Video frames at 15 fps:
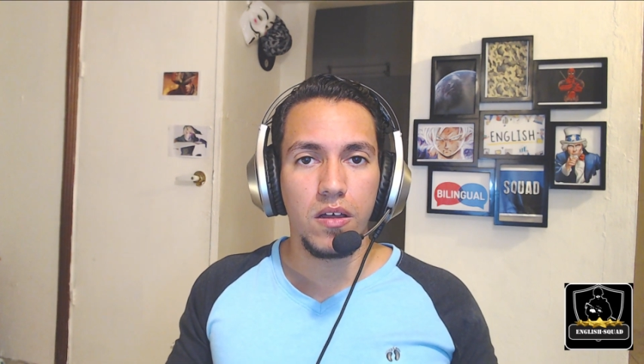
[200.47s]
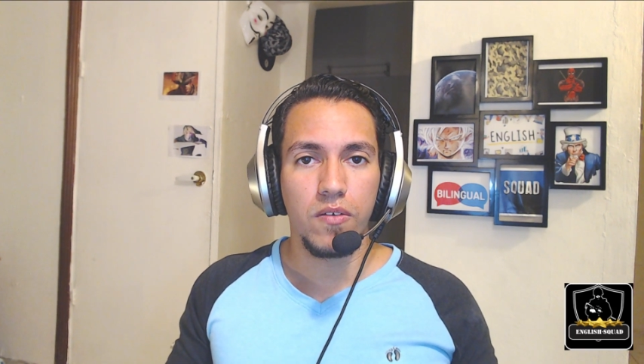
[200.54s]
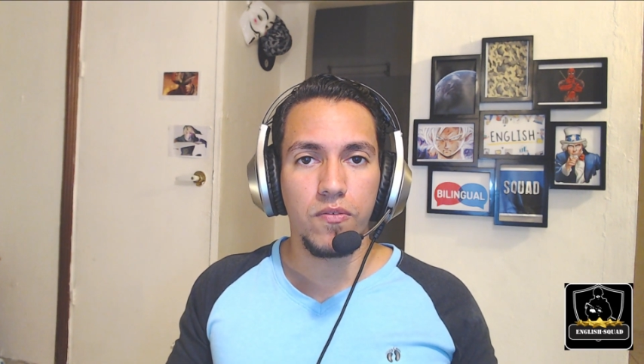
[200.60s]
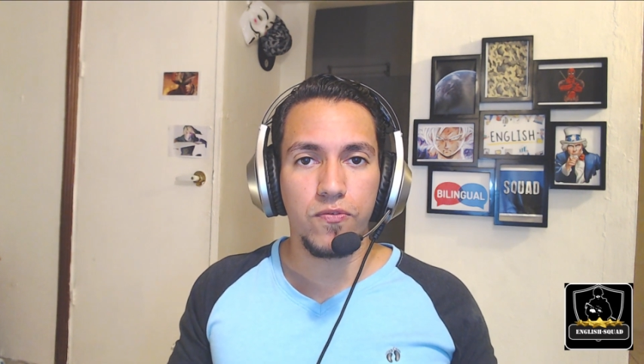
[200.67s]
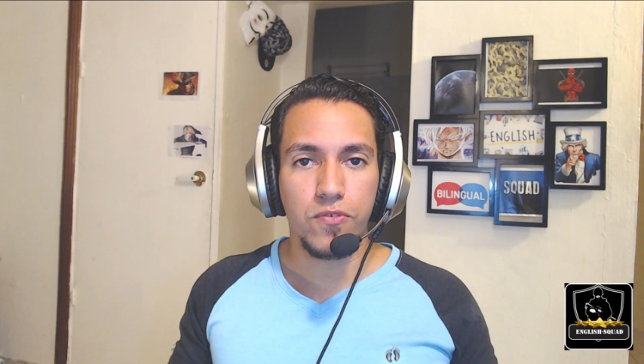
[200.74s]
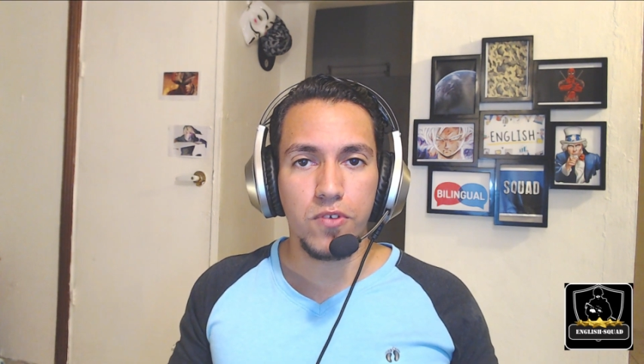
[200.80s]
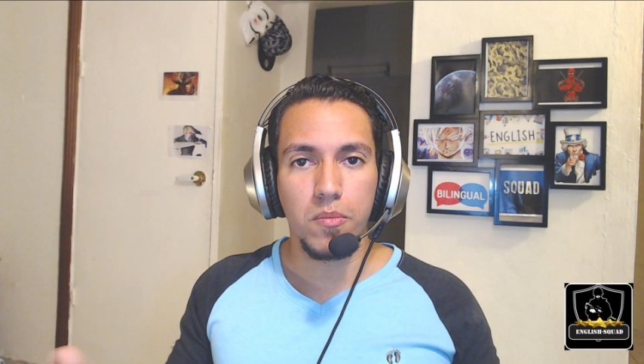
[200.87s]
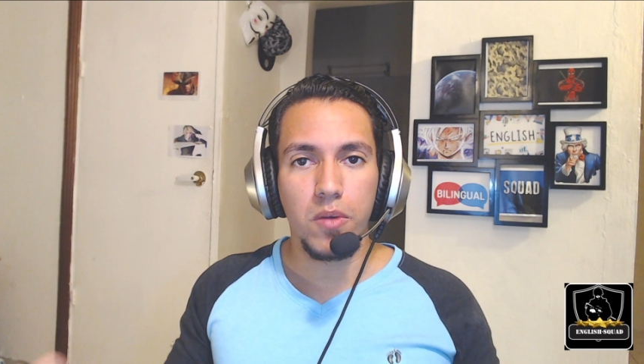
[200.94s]

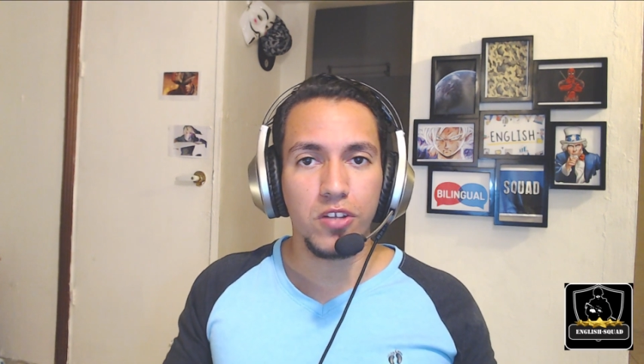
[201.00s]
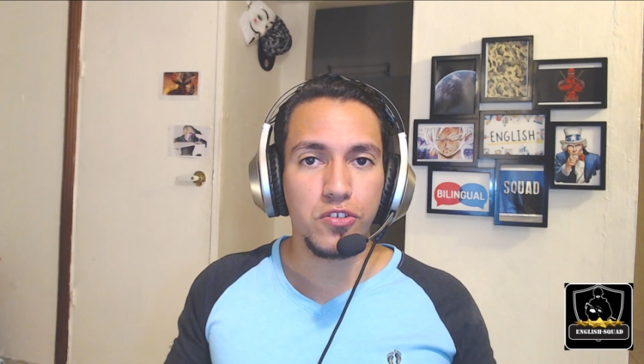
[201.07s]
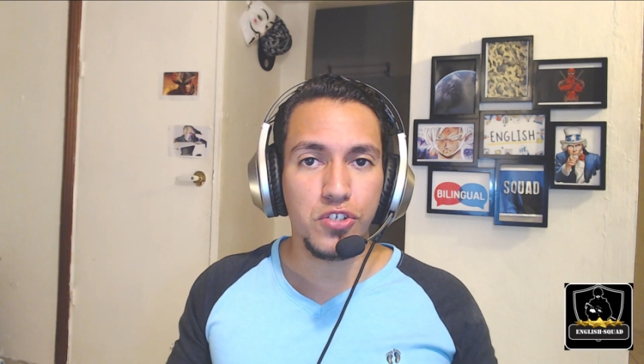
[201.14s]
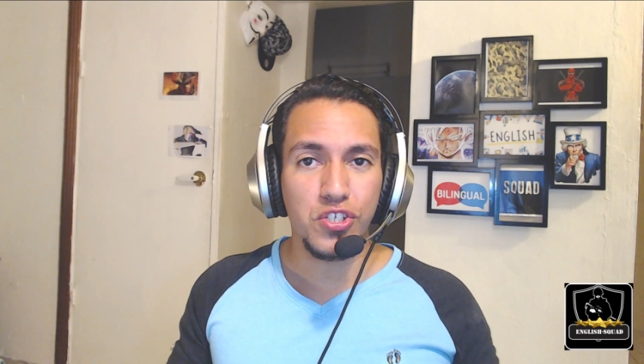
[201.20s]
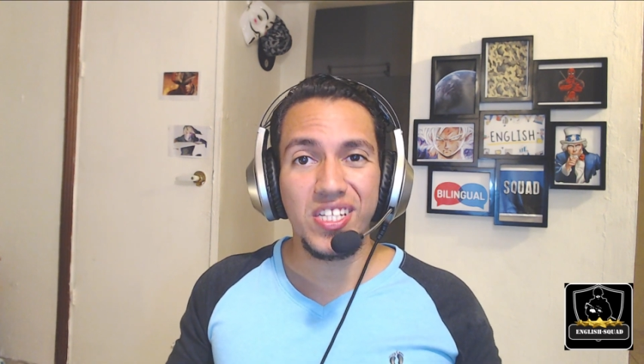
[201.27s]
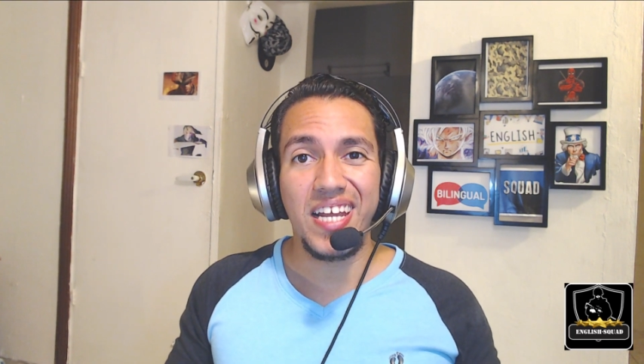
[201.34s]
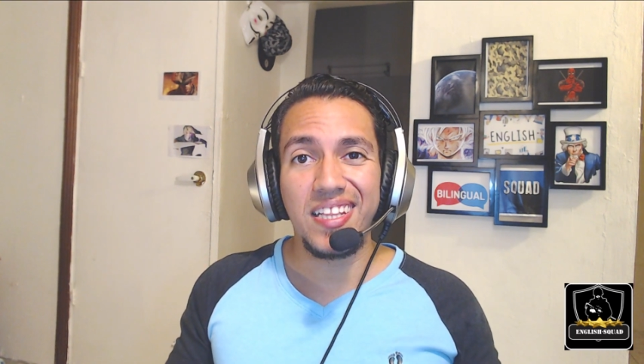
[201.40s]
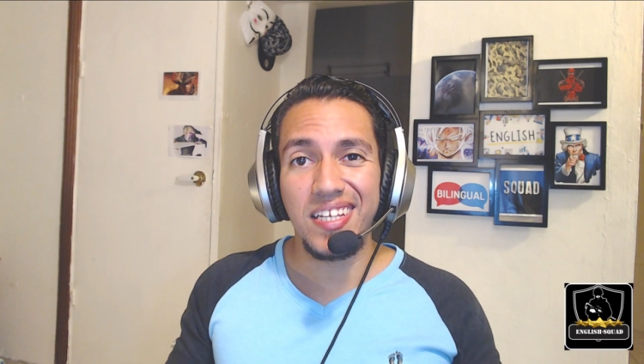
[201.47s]
from
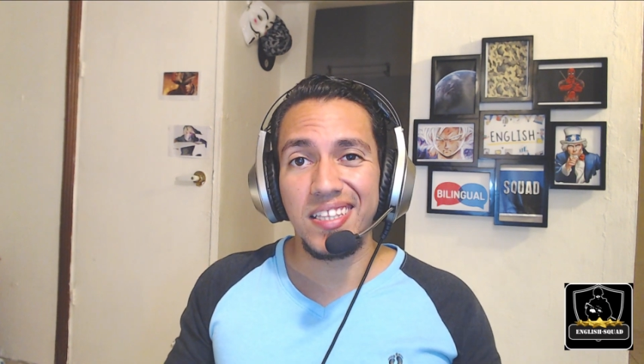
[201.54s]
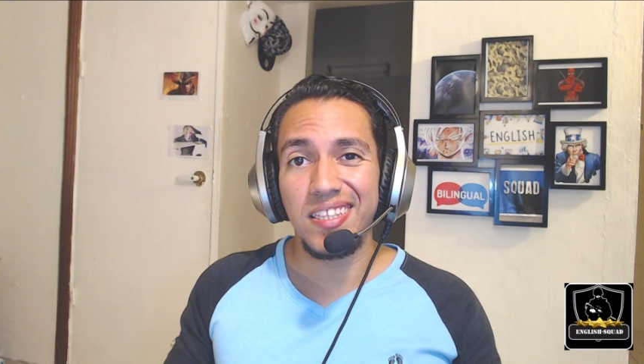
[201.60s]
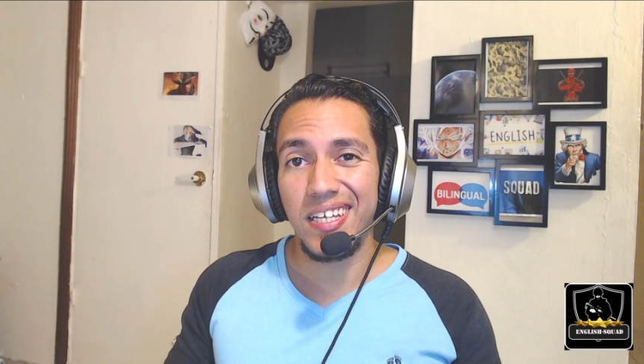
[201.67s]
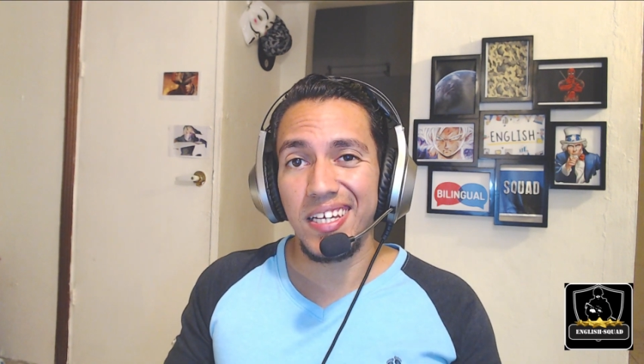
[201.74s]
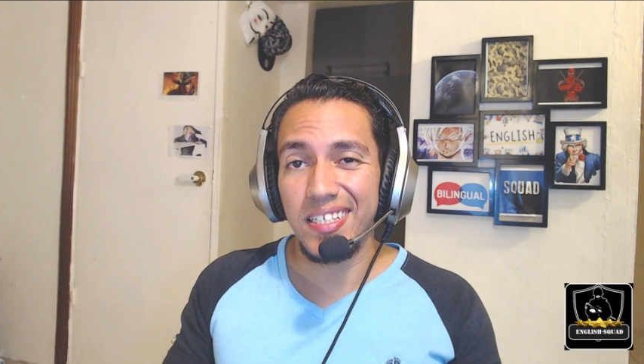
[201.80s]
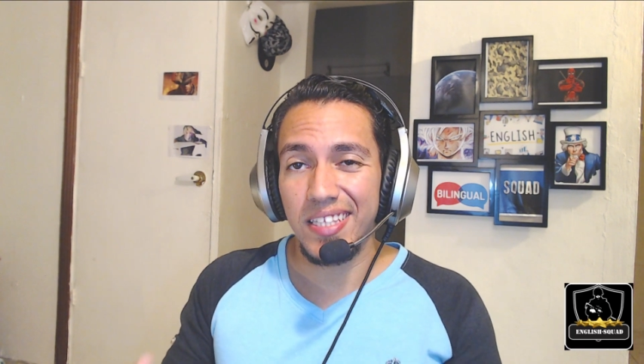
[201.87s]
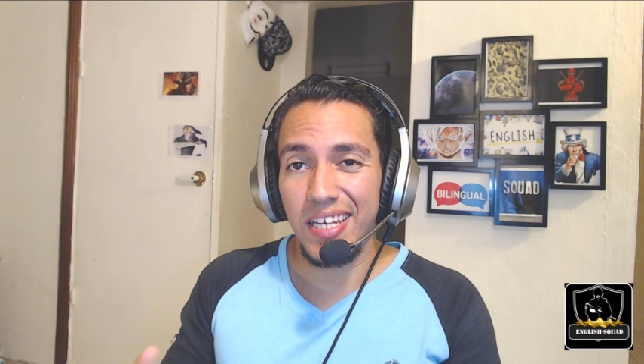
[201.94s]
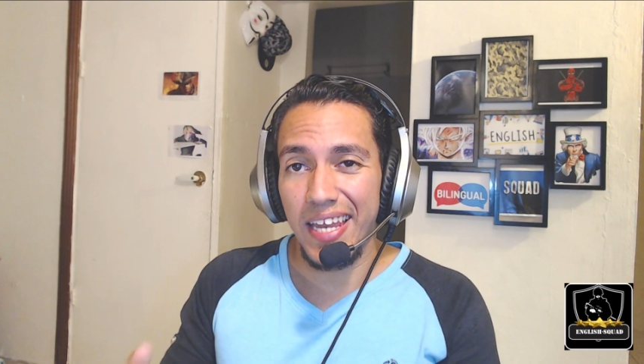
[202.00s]
understanding
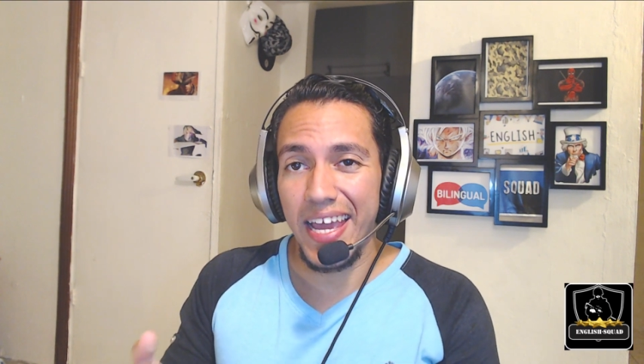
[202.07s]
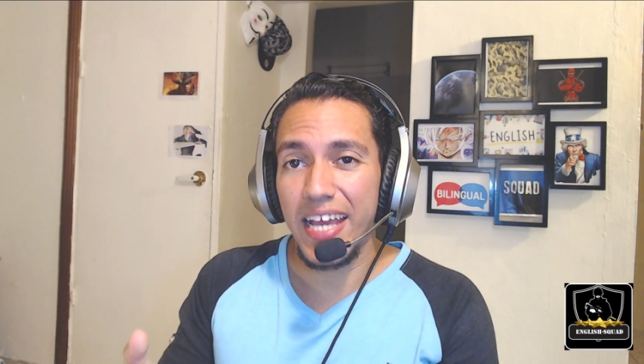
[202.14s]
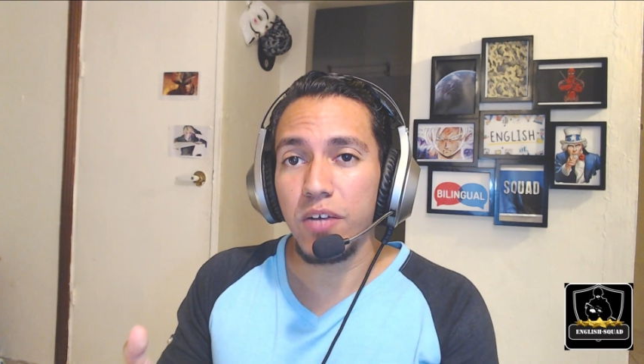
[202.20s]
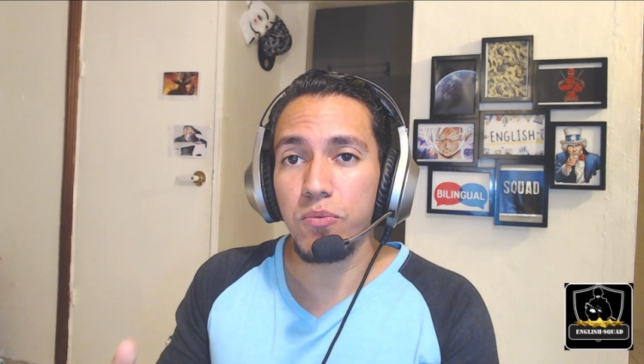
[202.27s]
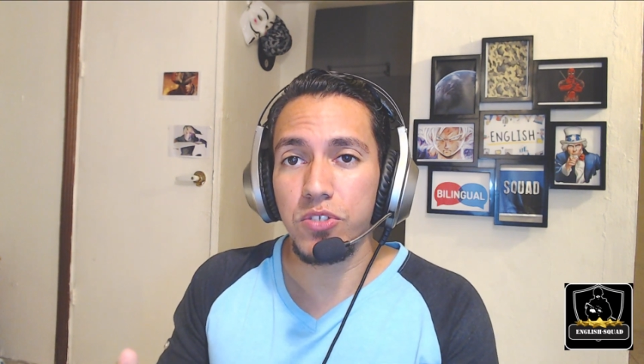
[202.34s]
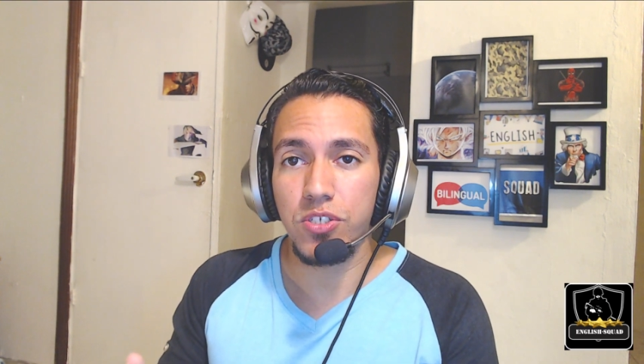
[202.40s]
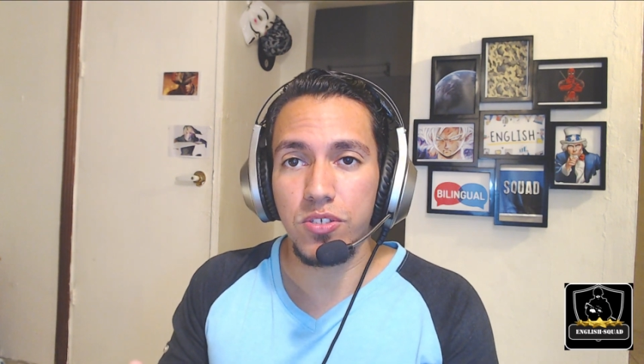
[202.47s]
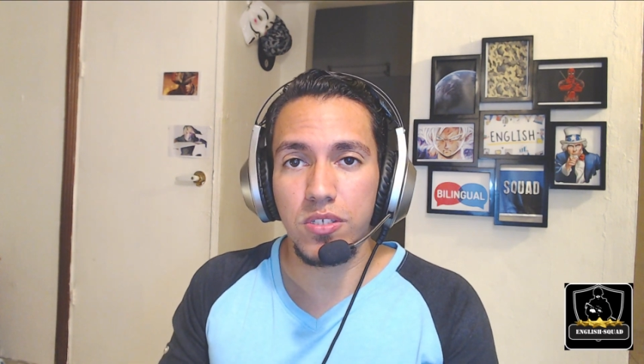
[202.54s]
the
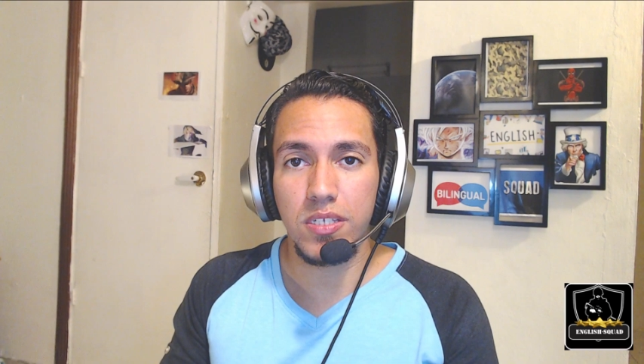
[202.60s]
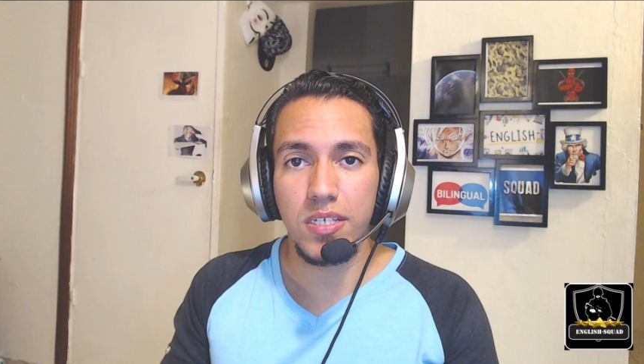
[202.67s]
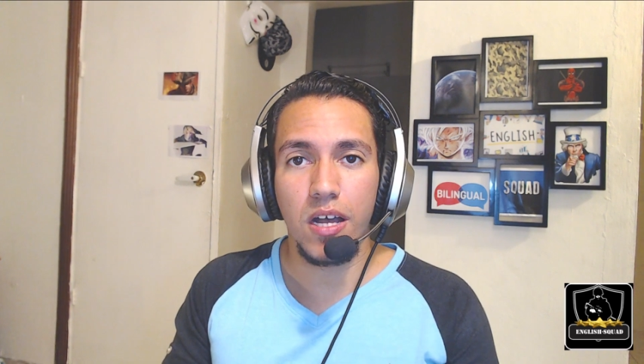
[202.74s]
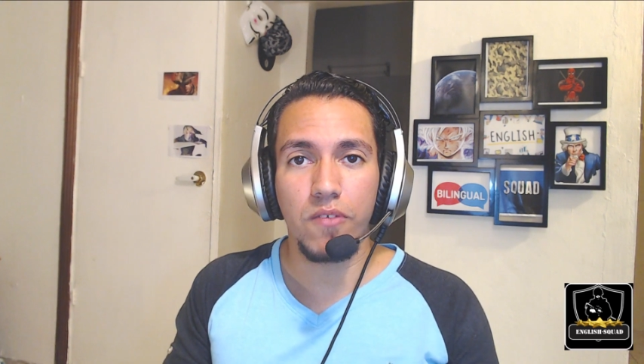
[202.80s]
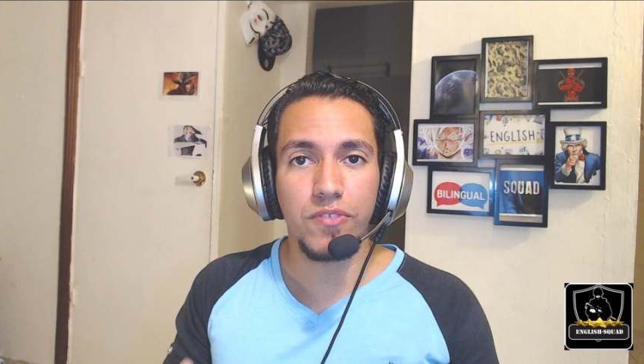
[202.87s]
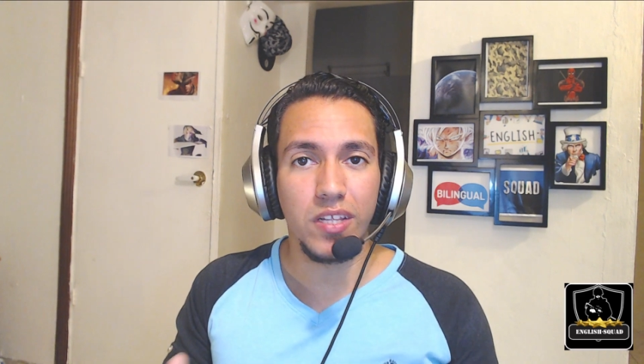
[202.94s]
language itself,